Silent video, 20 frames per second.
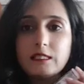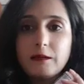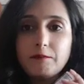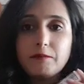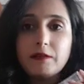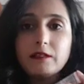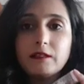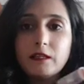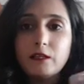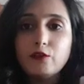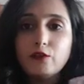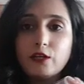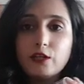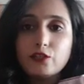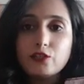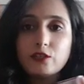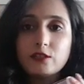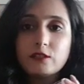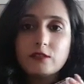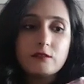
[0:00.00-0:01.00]
are something that you
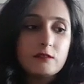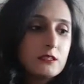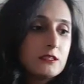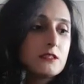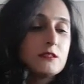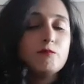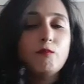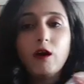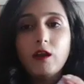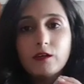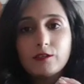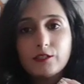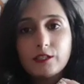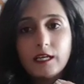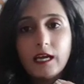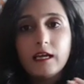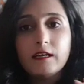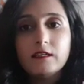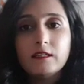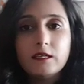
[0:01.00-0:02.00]
can just, it's smaller to
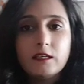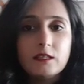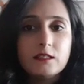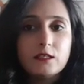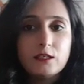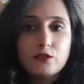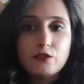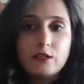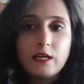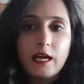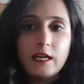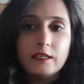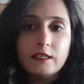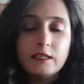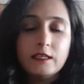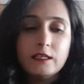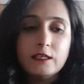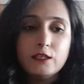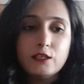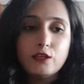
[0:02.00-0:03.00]
carry, easier to
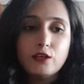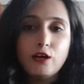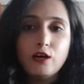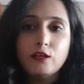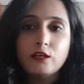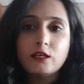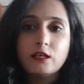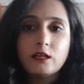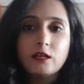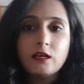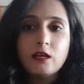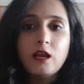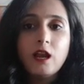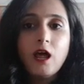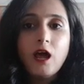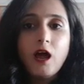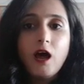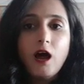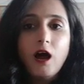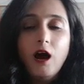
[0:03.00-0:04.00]
carry in your little
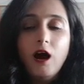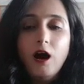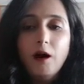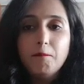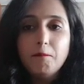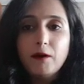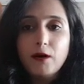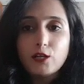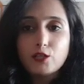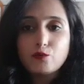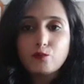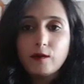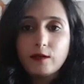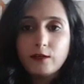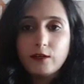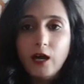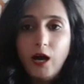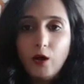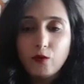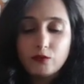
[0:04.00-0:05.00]
purse
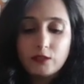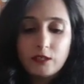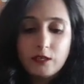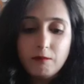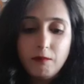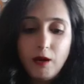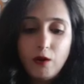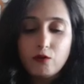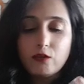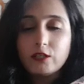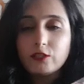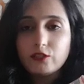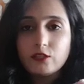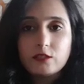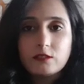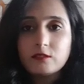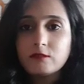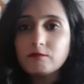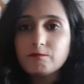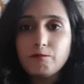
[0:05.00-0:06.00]
when you're out and about, and
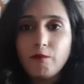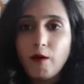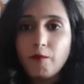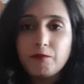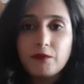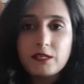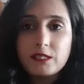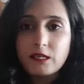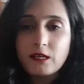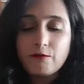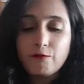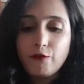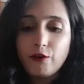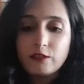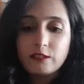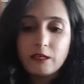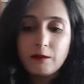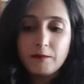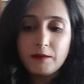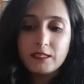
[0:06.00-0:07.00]
just pop these in
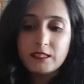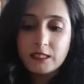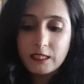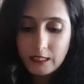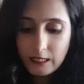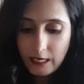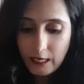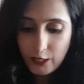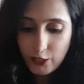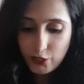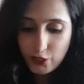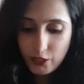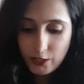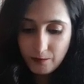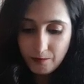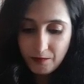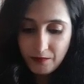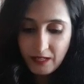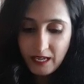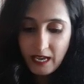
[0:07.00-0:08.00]
for some instant
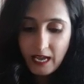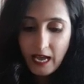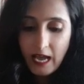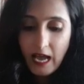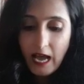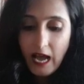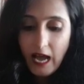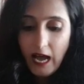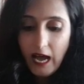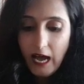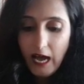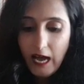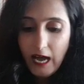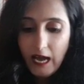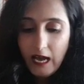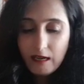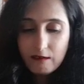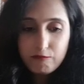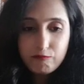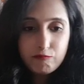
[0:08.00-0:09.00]
energy.
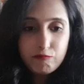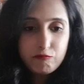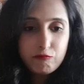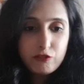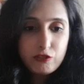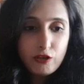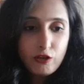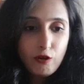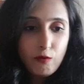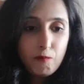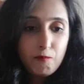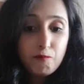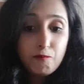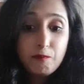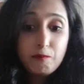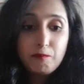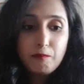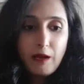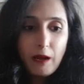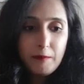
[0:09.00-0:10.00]
So
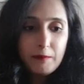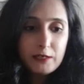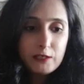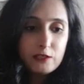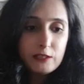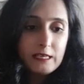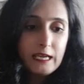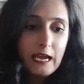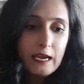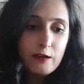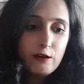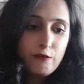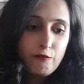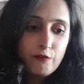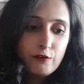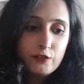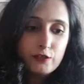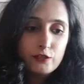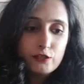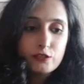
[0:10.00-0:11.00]
coming to the end
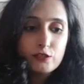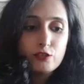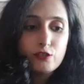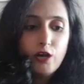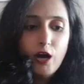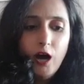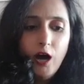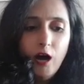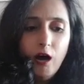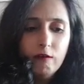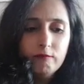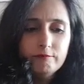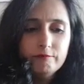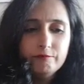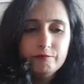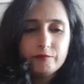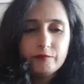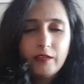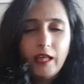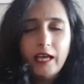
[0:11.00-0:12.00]
of it,
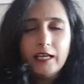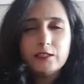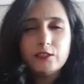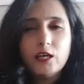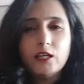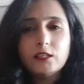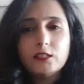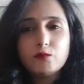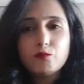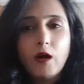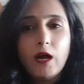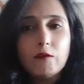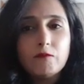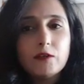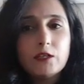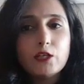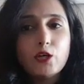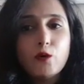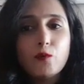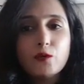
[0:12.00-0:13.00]
I saw this one
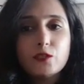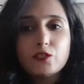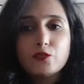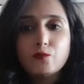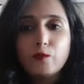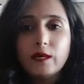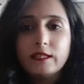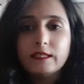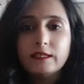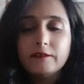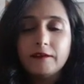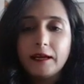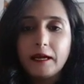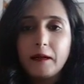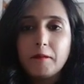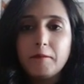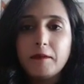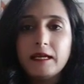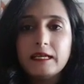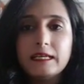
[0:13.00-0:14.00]
video where they
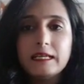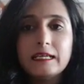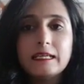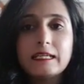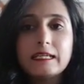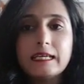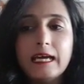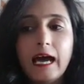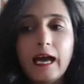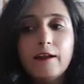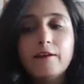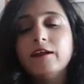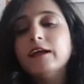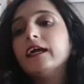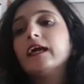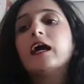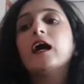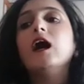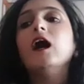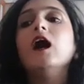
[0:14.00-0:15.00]
recommended
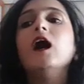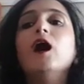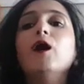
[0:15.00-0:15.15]
carrying